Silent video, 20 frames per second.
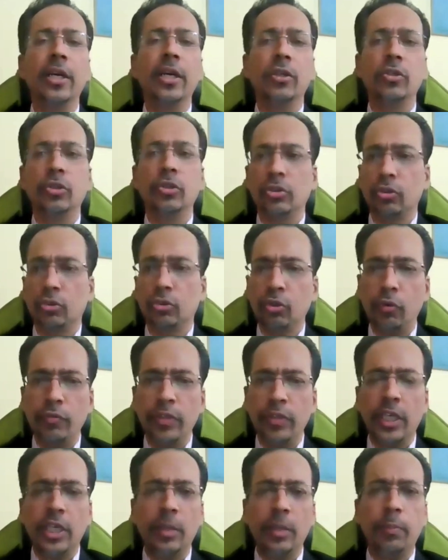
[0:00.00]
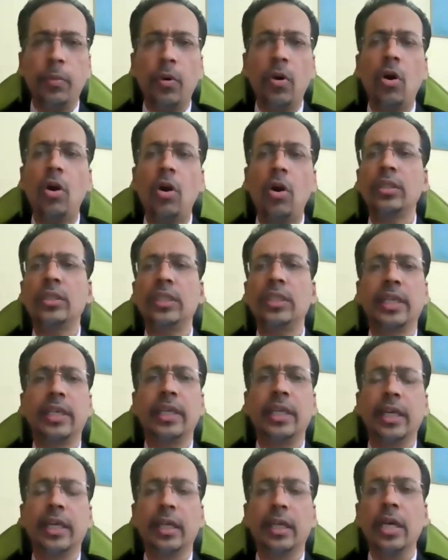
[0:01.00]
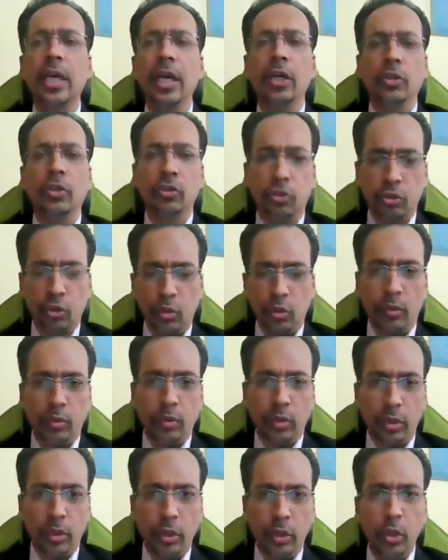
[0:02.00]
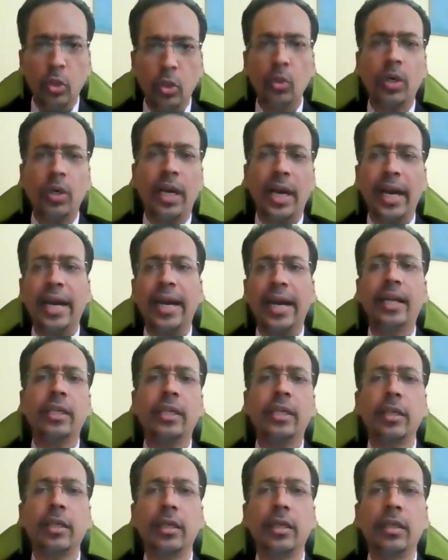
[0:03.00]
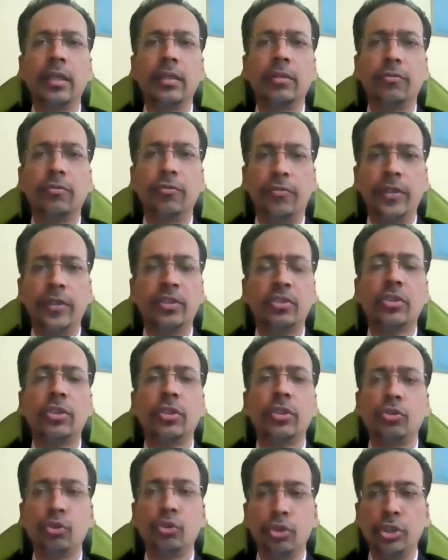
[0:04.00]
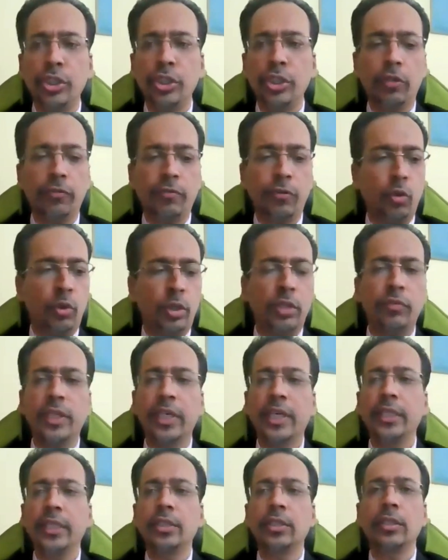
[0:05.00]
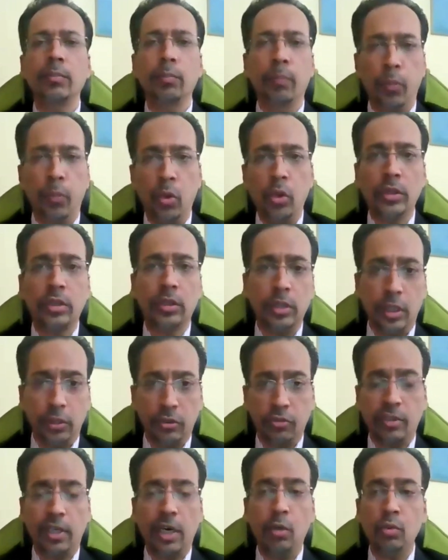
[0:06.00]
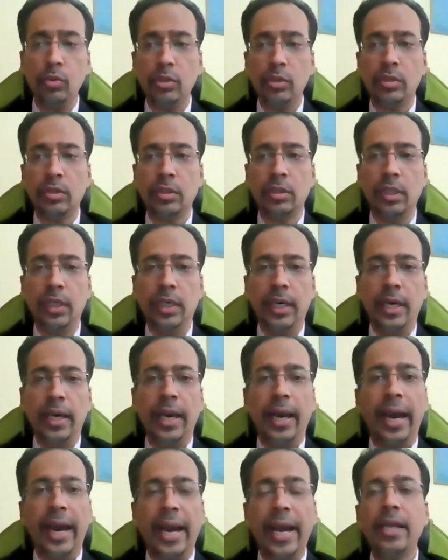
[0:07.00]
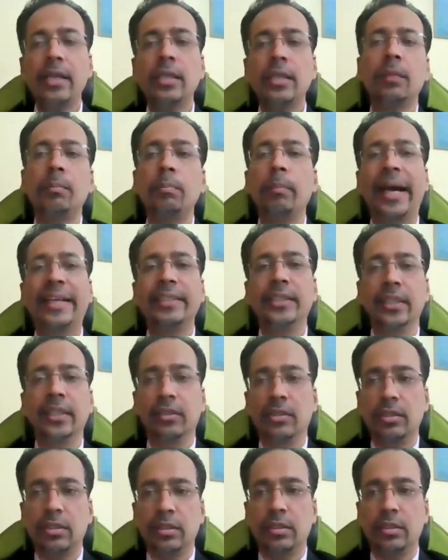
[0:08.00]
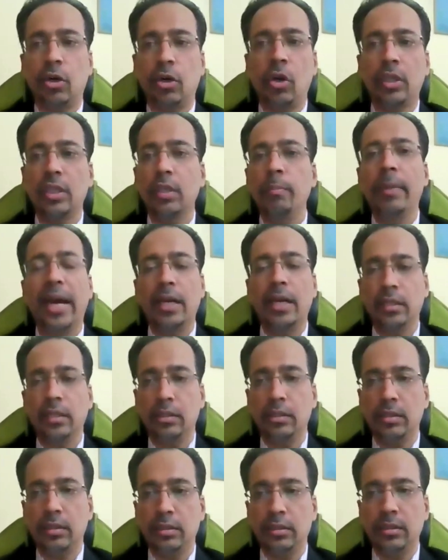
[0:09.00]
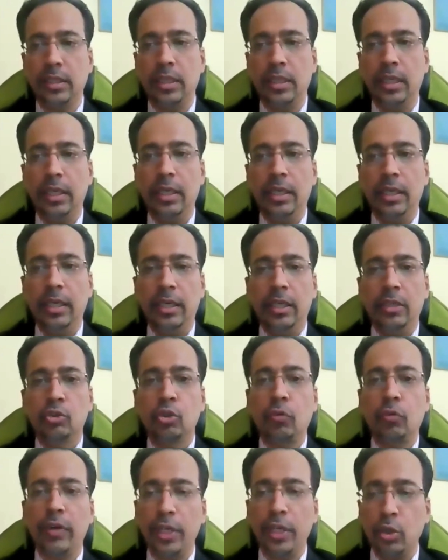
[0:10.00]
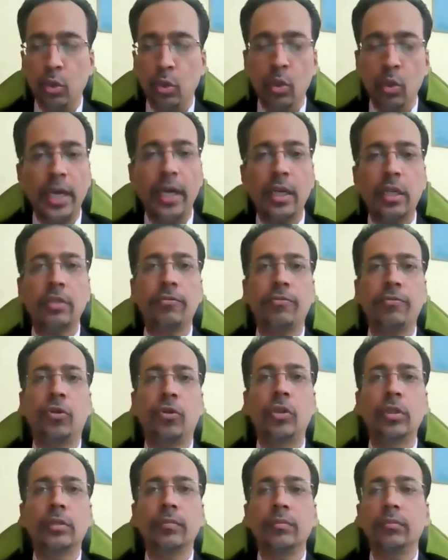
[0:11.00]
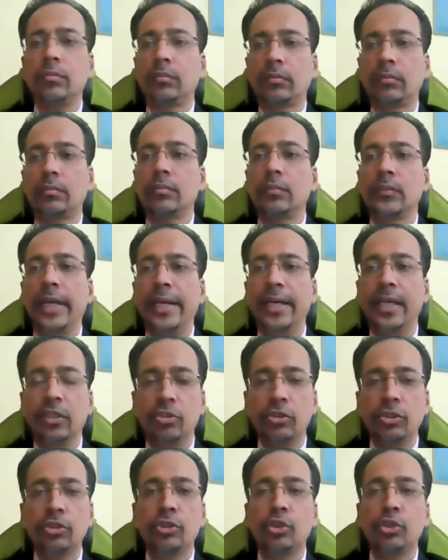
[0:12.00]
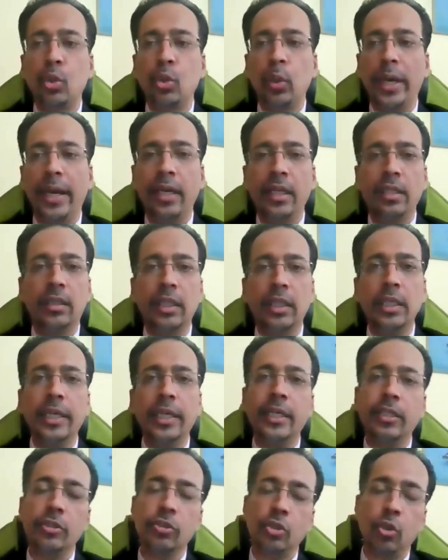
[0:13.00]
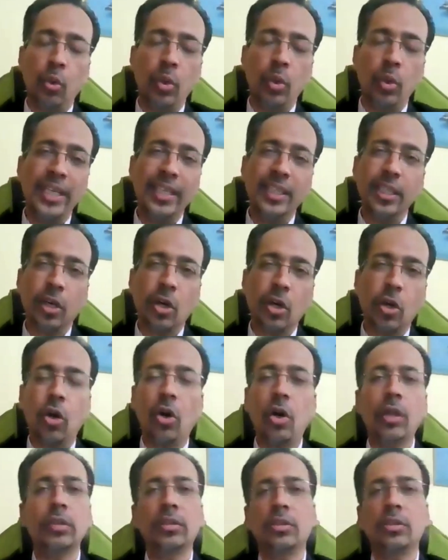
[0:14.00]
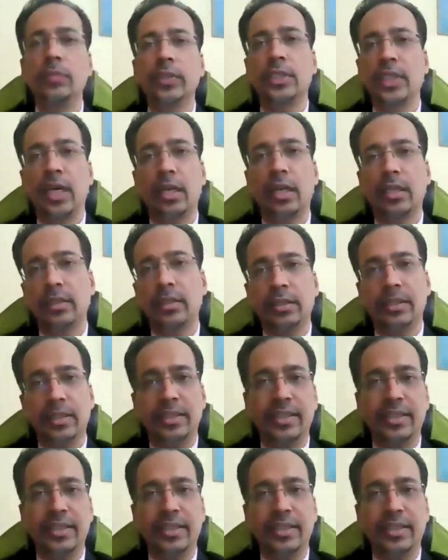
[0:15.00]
that. So we keep on checking it. So look at first switching off notification, both the sounds and the badges or the banners. So when you look at your phone, it doesn't show anything. It is only the calls which are